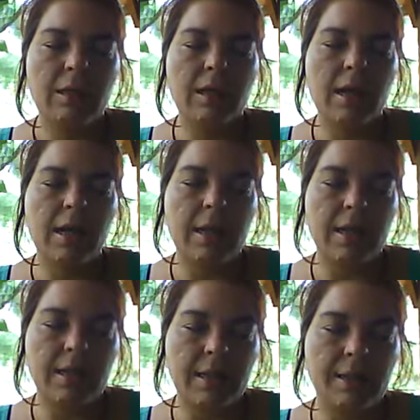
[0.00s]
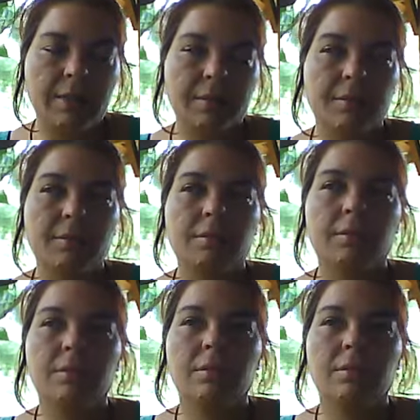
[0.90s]
take it easy.
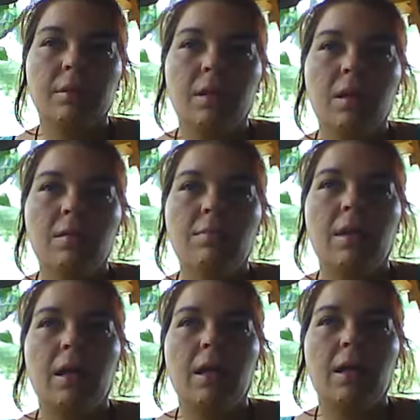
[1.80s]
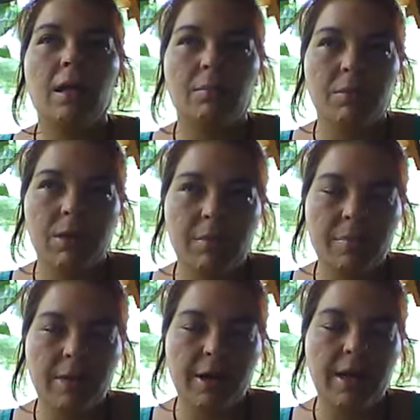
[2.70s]
But it was a
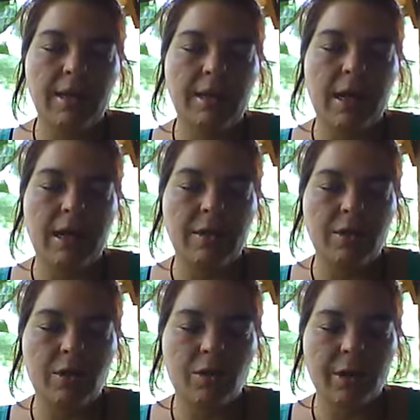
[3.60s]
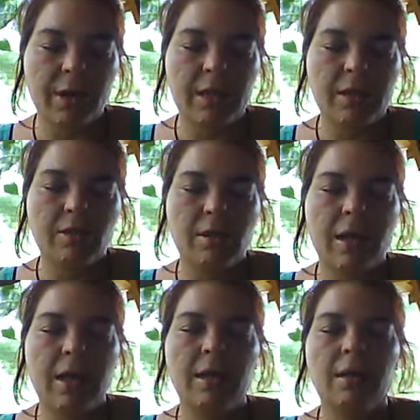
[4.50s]
praise I enjoyed
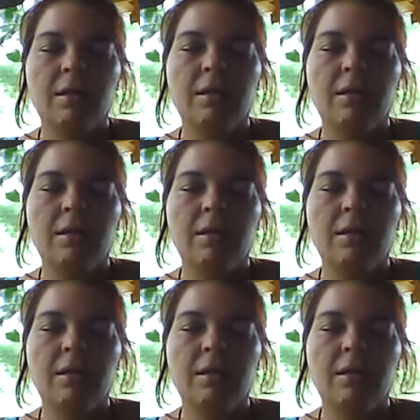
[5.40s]
yesterday,